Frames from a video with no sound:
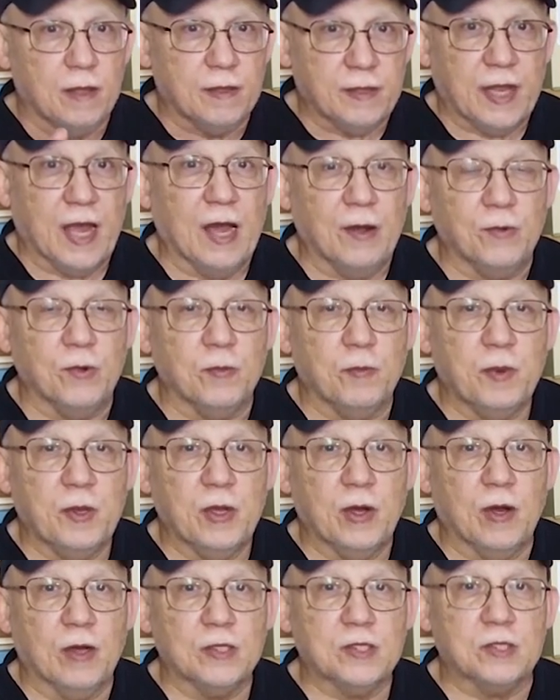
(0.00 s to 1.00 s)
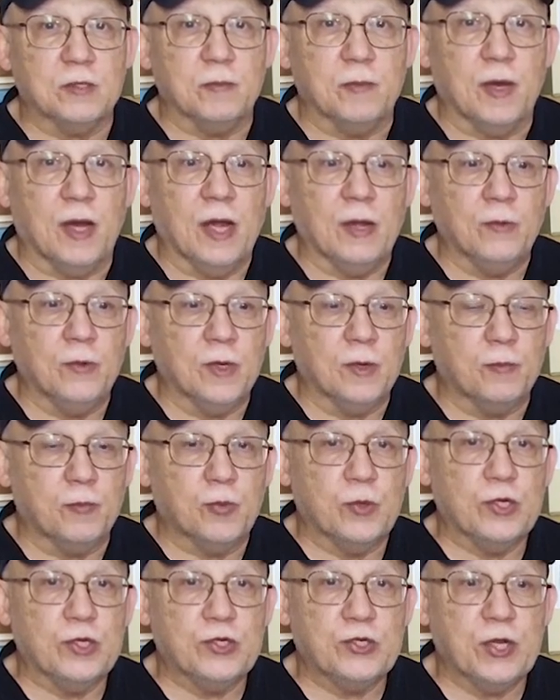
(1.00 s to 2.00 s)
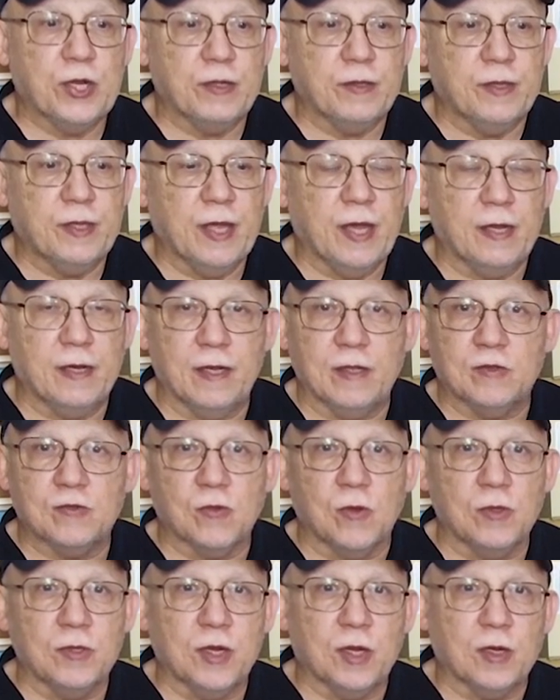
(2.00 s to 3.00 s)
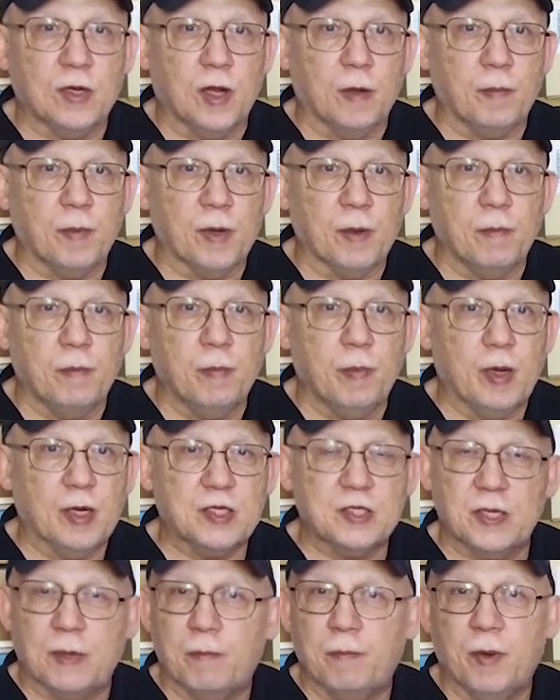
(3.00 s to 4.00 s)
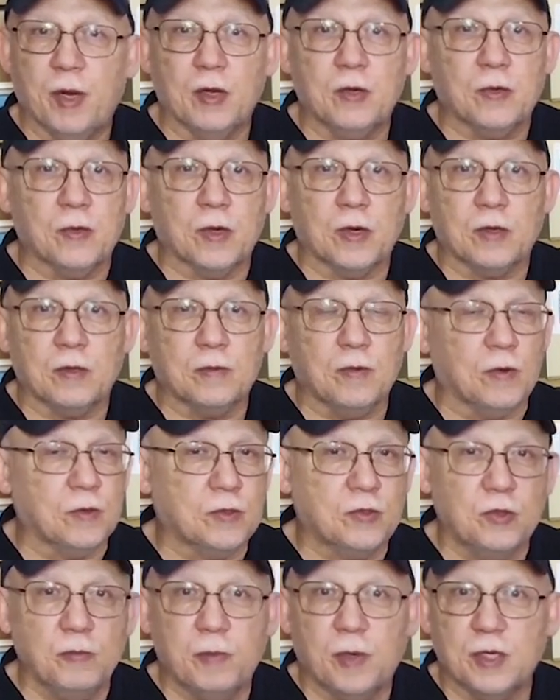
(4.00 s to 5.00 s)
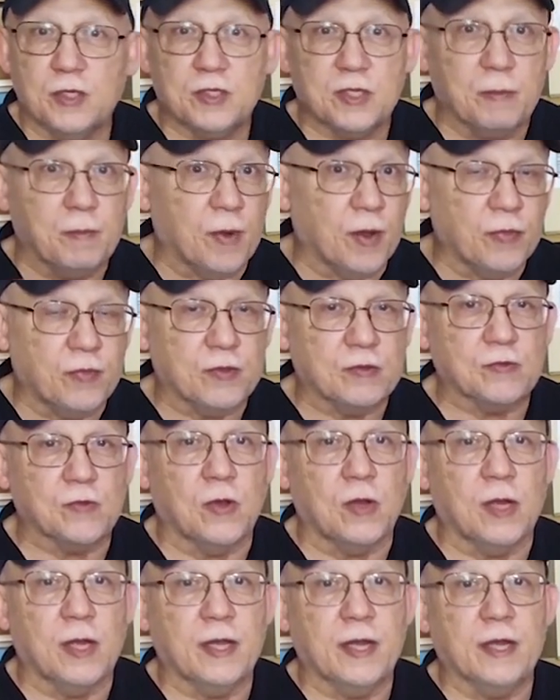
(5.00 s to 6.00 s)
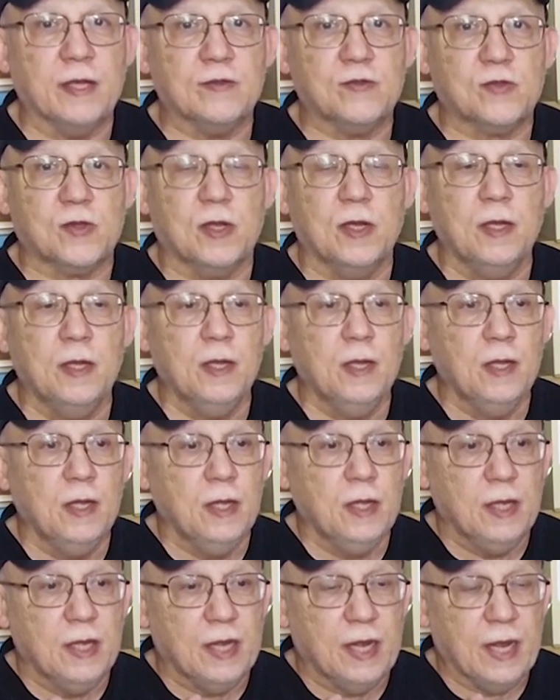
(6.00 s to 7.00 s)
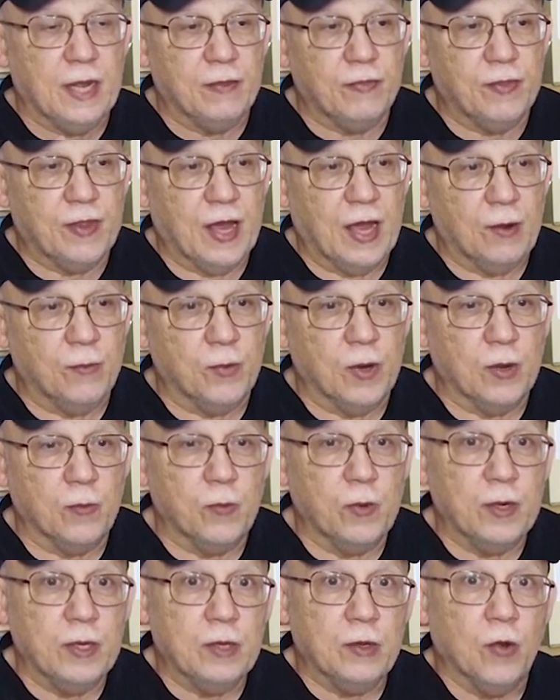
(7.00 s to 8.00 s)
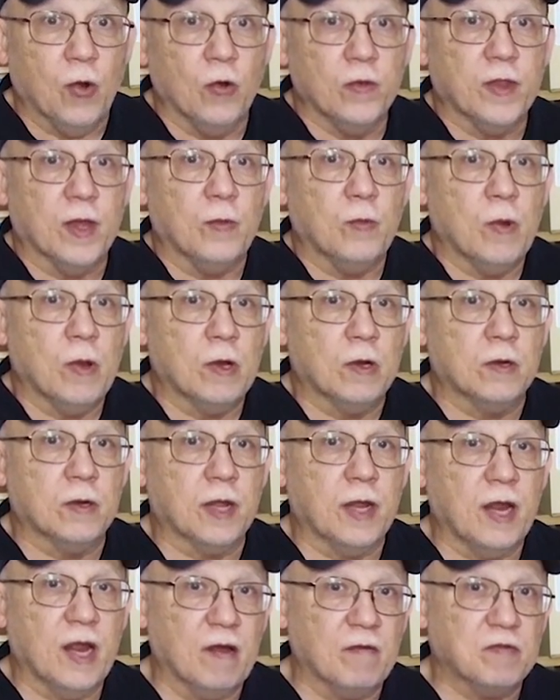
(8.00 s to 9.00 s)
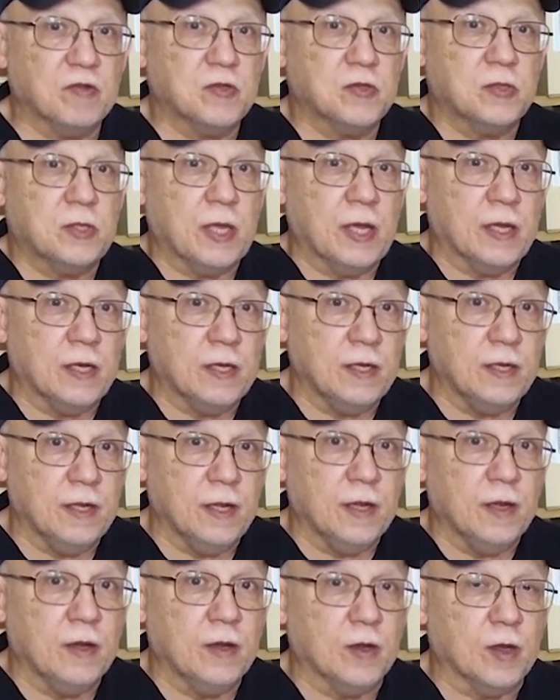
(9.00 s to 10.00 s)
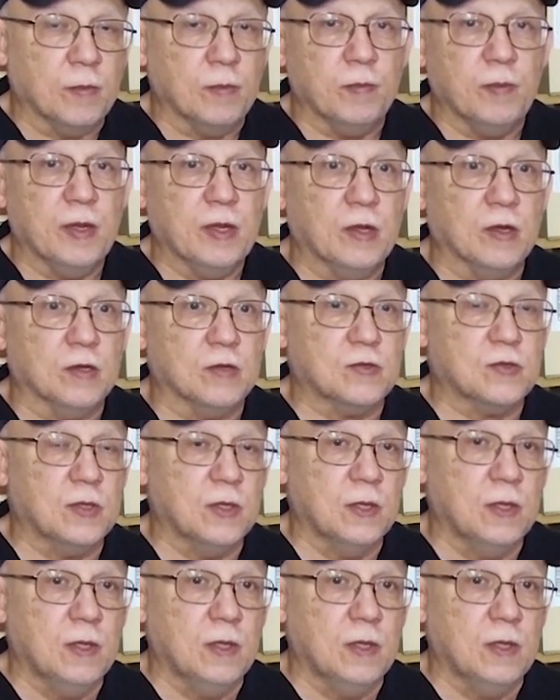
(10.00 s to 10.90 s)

That would be awesome. I would appreciate that. It's only a couple of bucks, a buck or, a, or two bucks a month is all I ask. And that way we know that we're going to have steady income, because